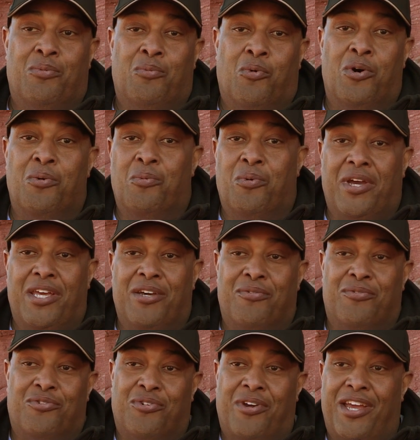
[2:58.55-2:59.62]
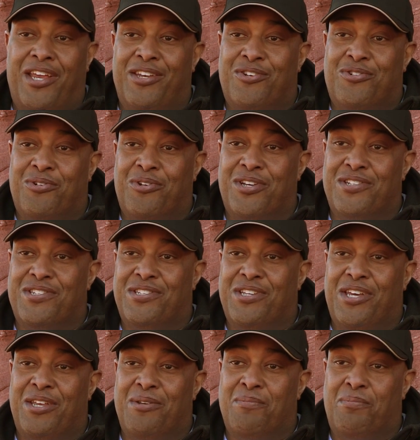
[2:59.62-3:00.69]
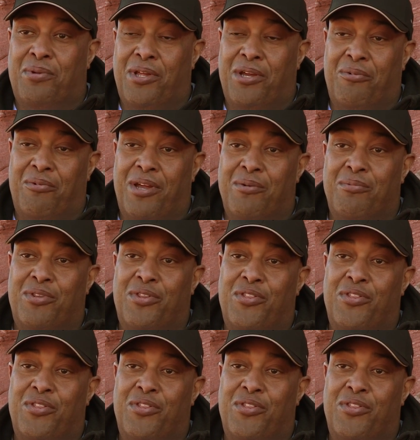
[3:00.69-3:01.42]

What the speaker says: one way of trying to translate and play around with